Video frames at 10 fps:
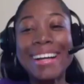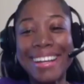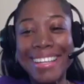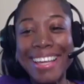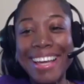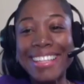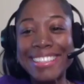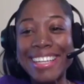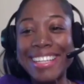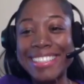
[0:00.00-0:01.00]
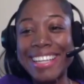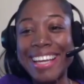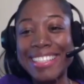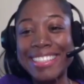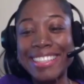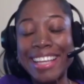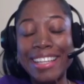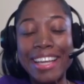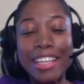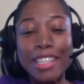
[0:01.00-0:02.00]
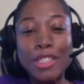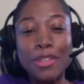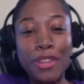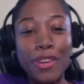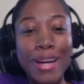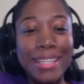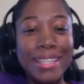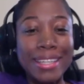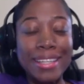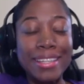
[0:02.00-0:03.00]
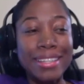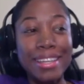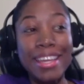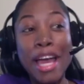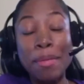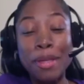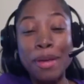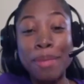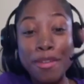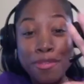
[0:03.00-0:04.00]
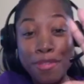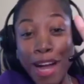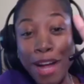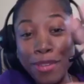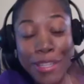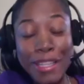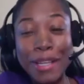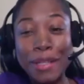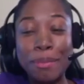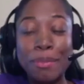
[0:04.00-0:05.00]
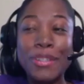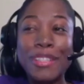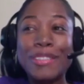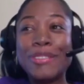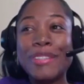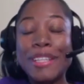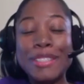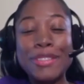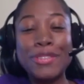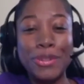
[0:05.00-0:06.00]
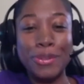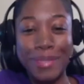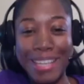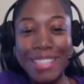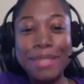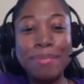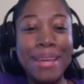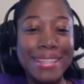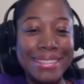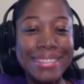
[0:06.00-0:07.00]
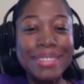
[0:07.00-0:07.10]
yes, yes, yes. That interview I did. He had me up at 5 o'clock in the morning to do the interview. That's amazing.